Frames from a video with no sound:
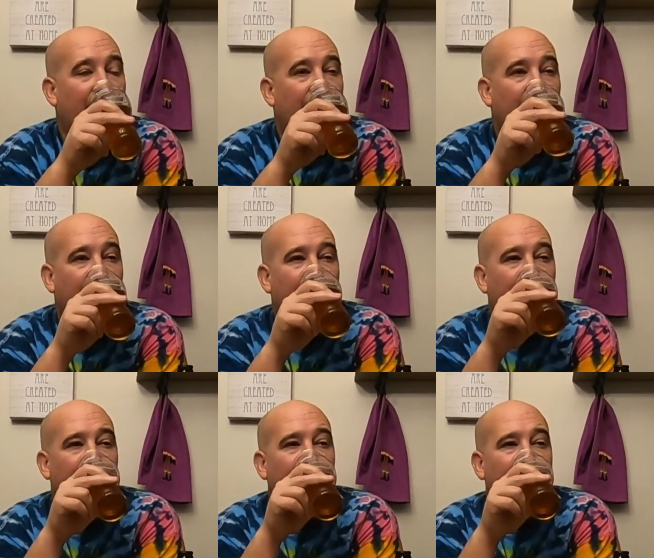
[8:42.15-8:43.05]

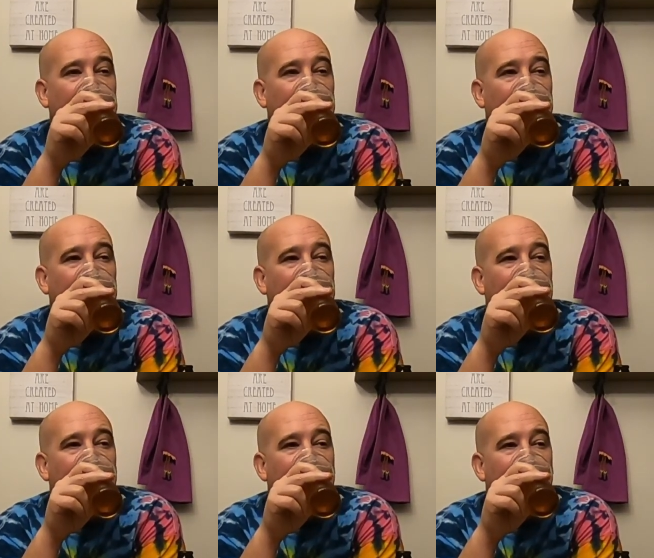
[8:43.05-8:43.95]

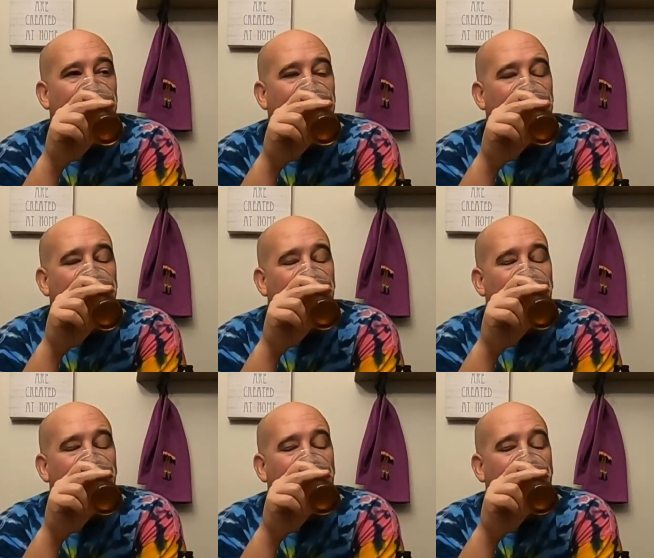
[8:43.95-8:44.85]

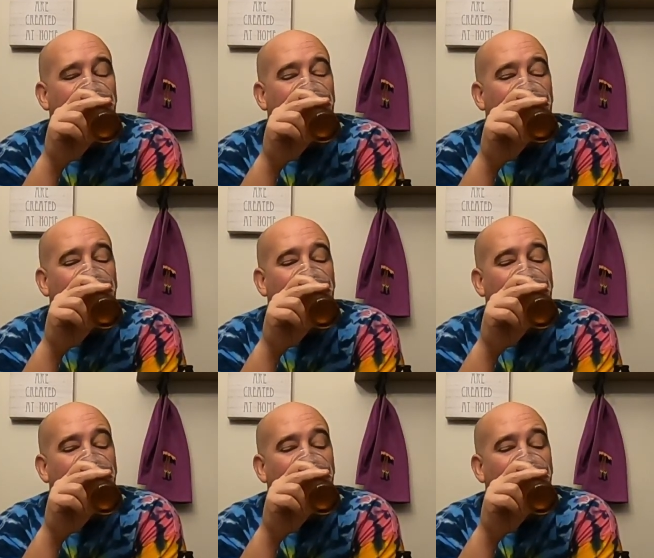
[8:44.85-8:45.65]
[no speech]